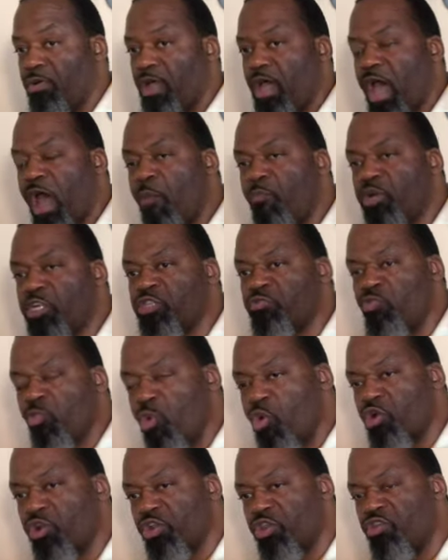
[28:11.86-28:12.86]
How much
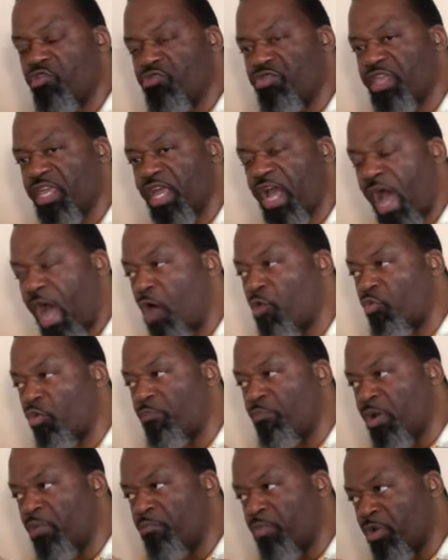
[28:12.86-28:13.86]
more do you think I'll
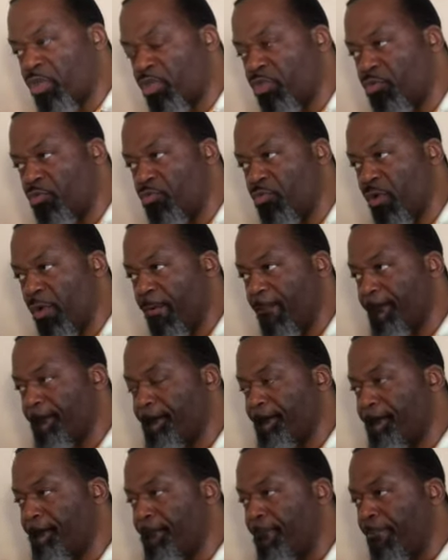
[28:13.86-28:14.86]
remember you? Mm-hmm.
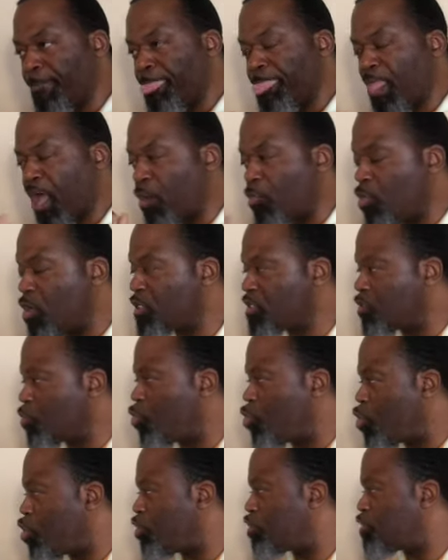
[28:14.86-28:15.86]
I want the
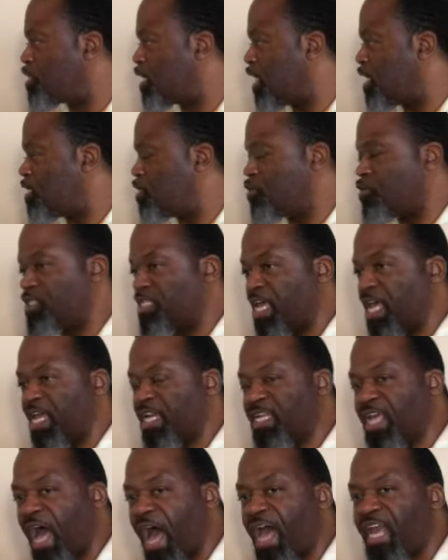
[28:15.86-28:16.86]
world to
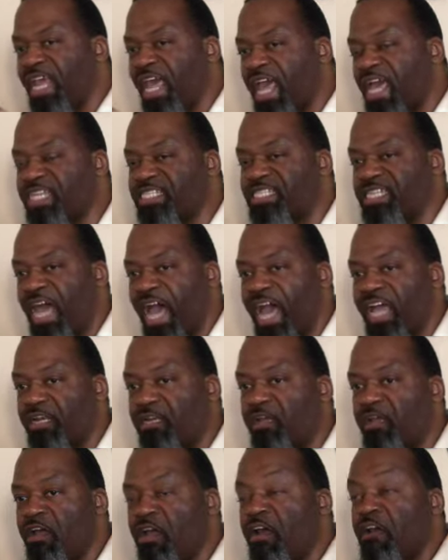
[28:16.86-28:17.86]
understand, God has not
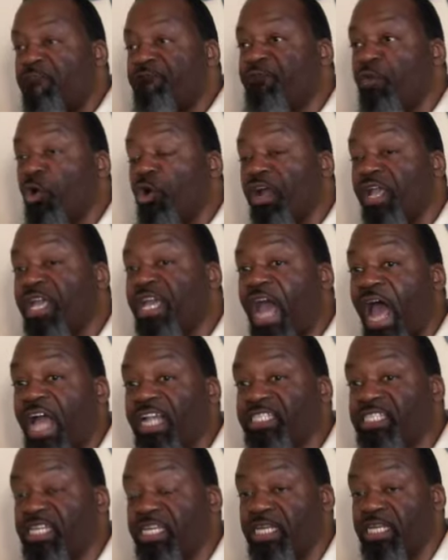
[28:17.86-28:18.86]

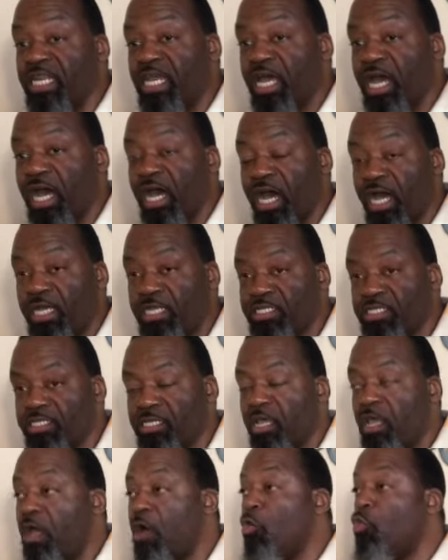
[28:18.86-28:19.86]
forgotten us.
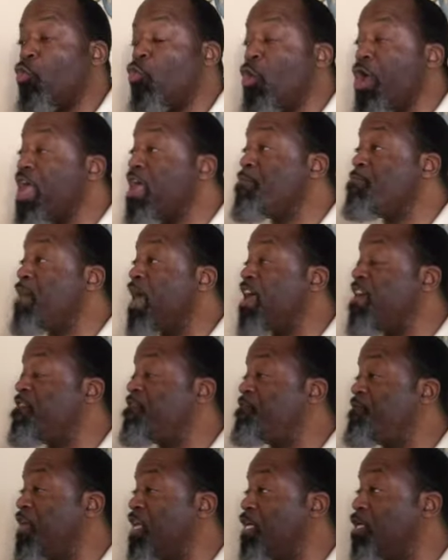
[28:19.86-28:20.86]
We may
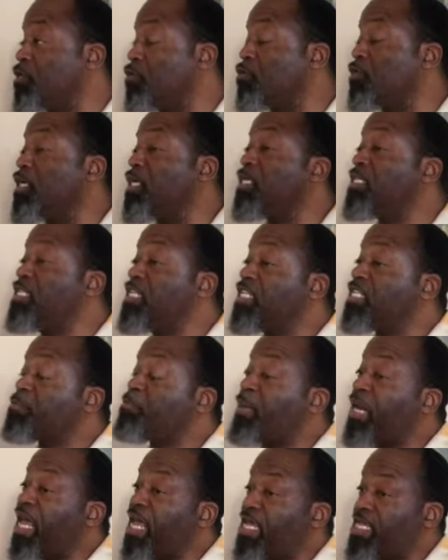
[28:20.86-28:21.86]
feel
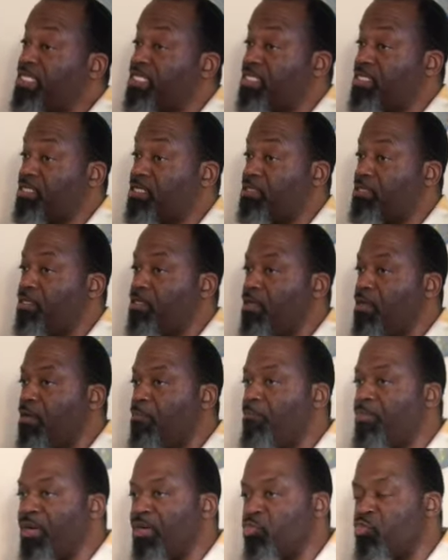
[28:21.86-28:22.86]
displaced,
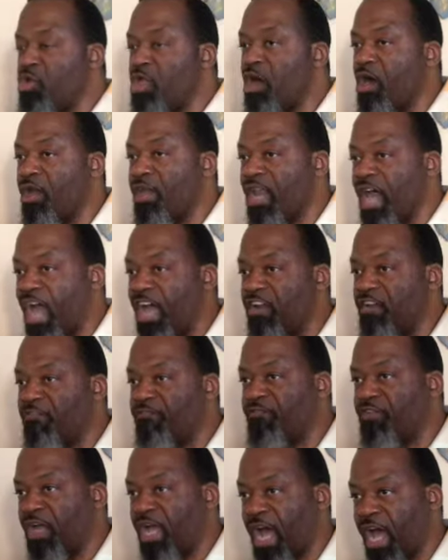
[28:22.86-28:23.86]
but we are not
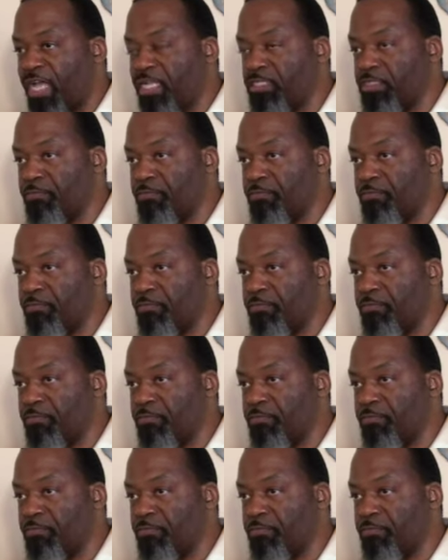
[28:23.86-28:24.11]
forgotten.